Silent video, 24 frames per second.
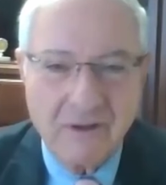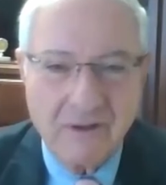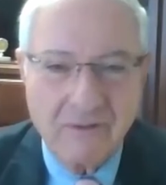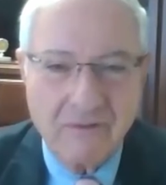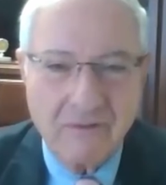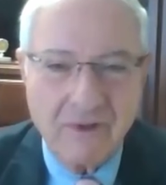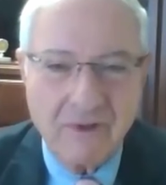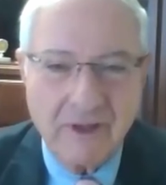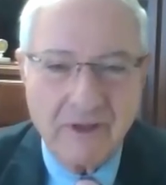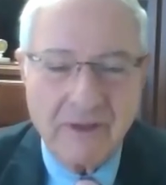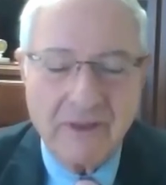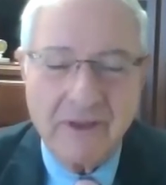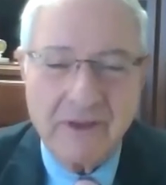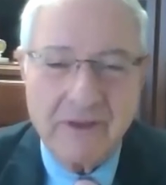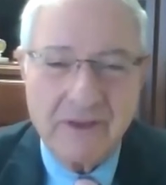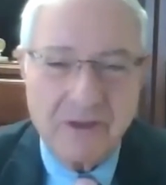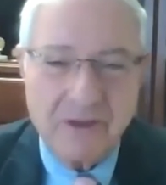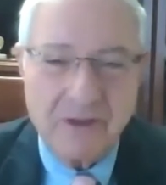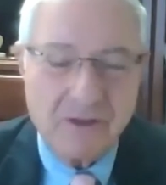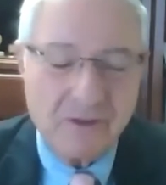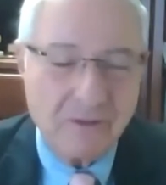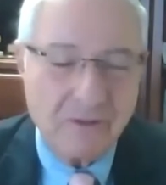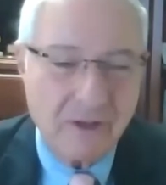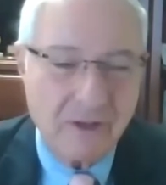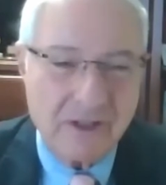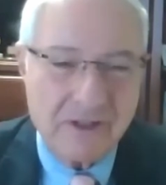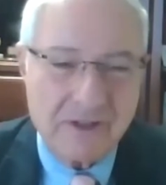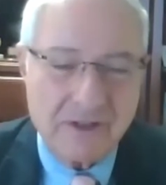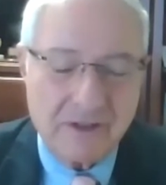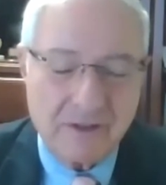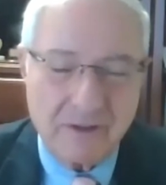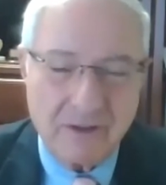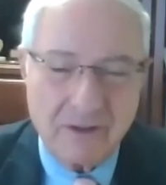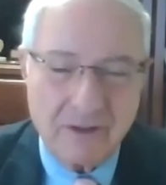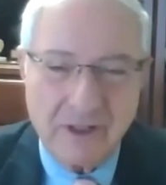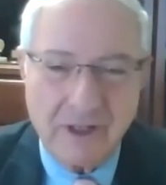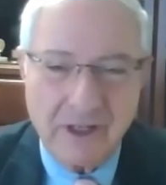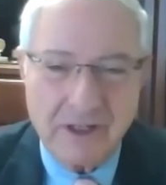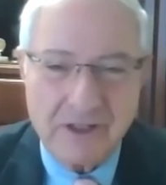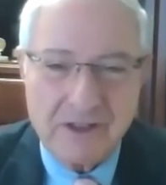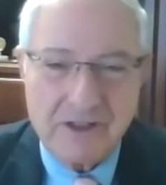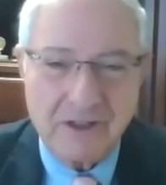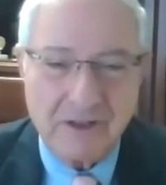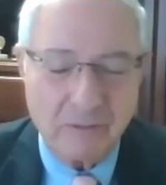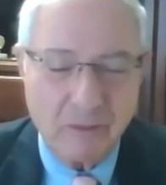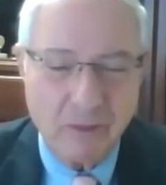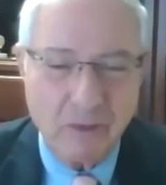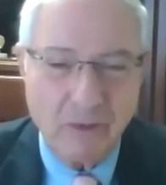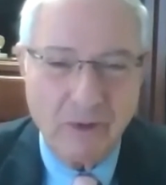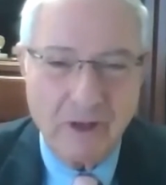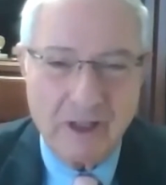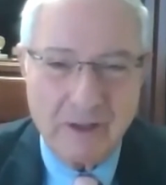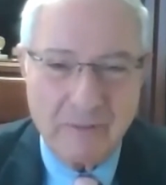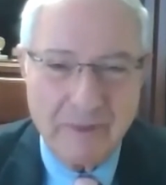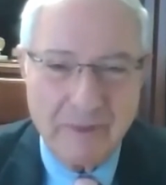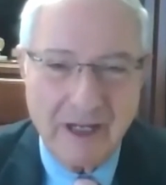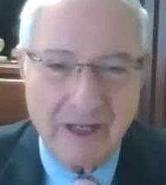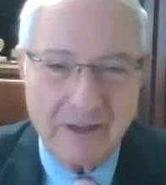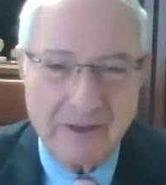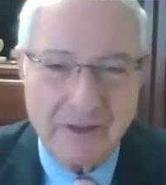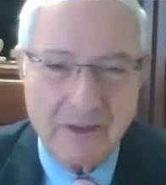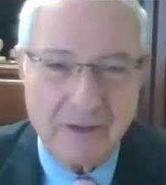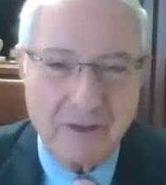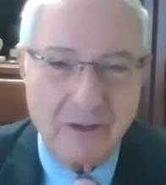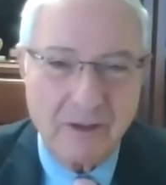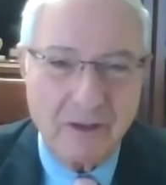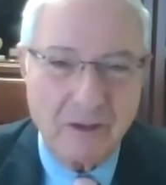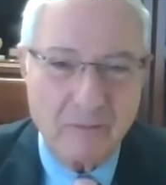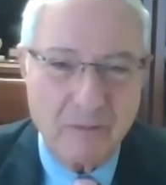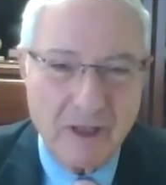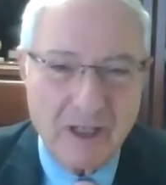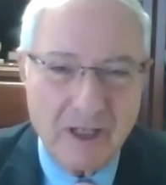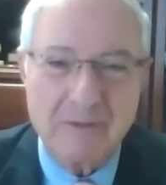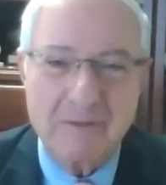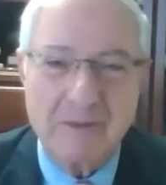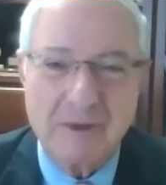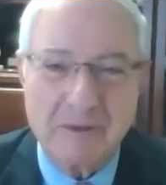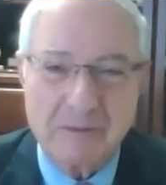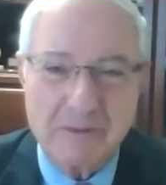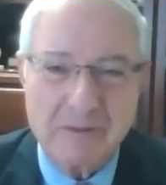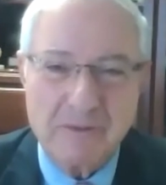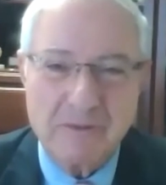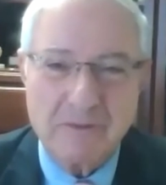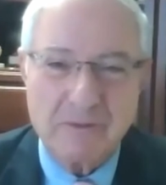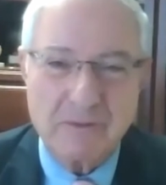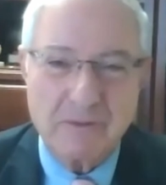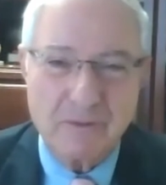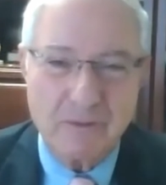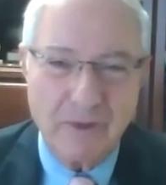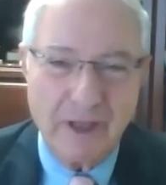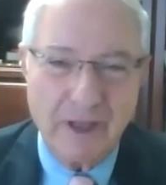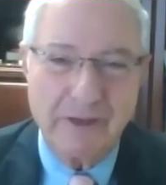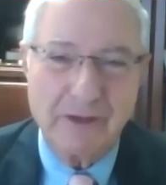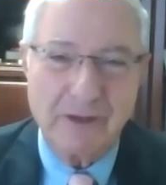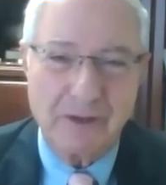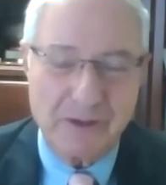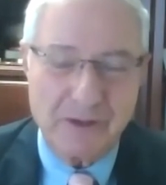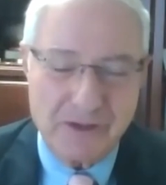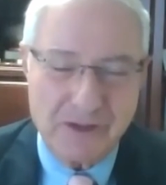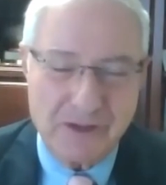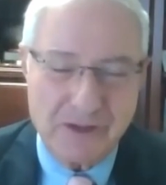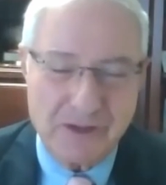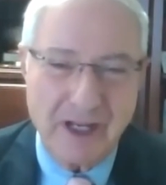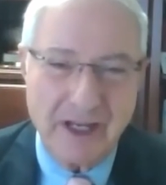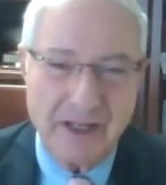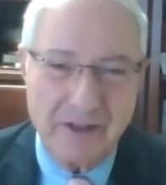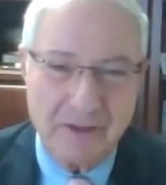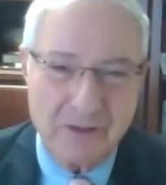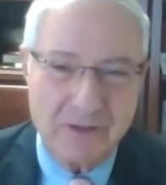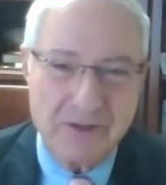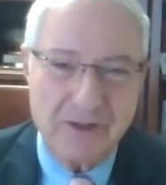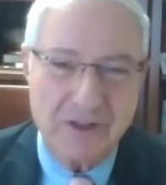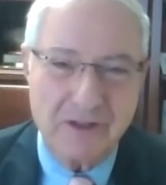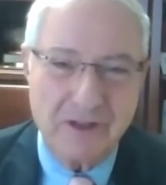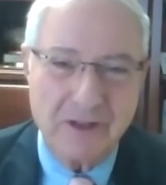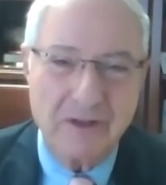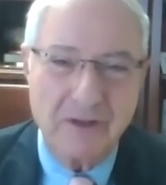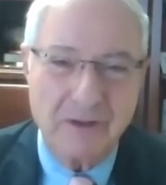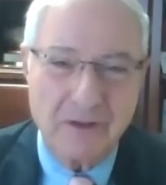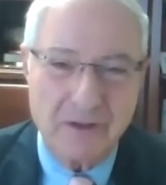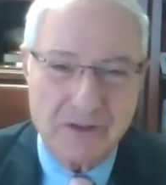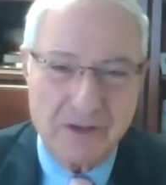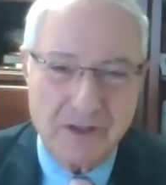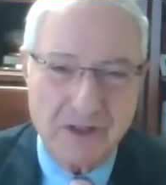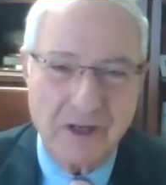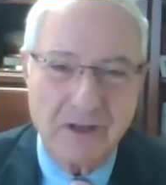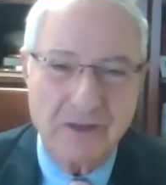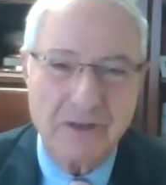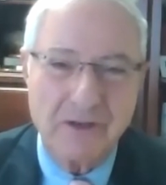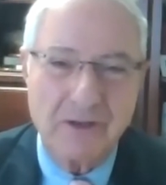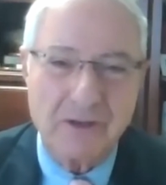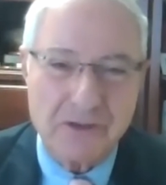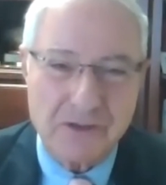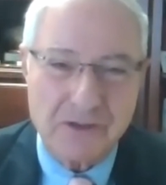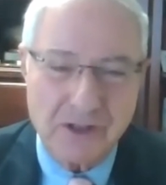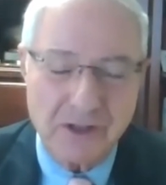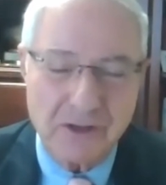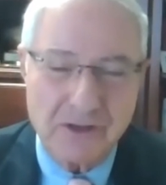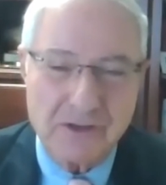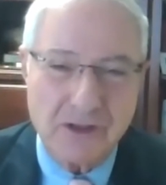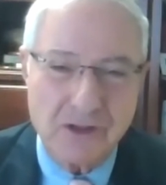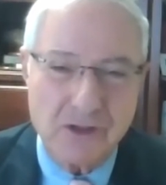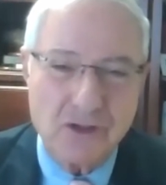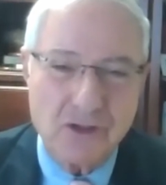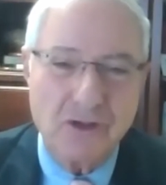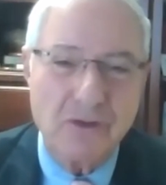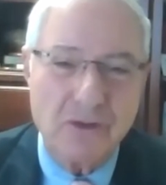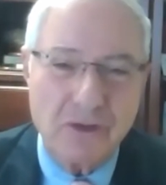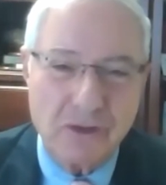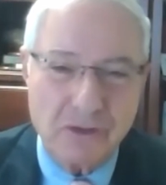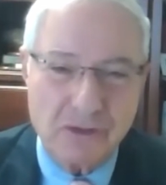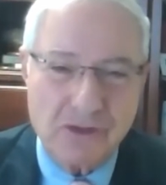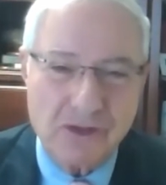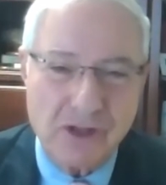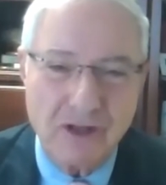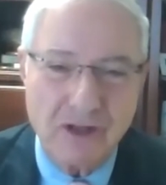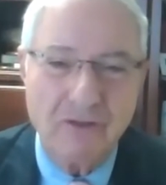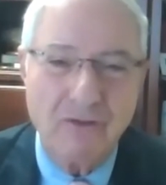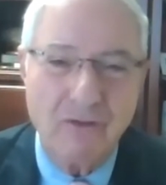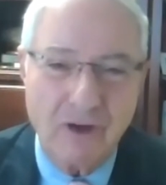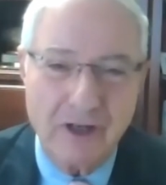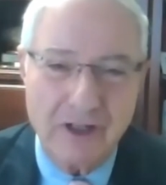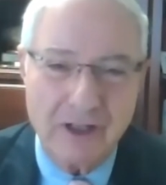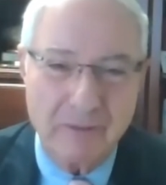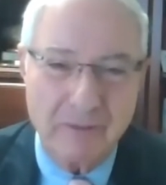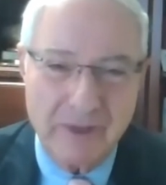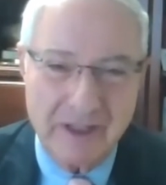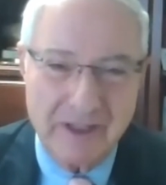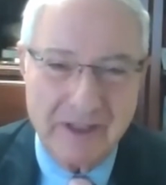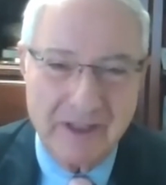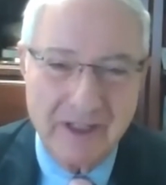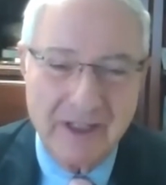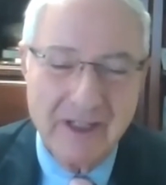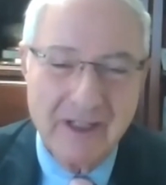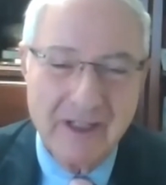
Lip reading: I think that you raise an excellent point about there are minimum ethical standards, and then there's the ethical standards that you yourself want to meet,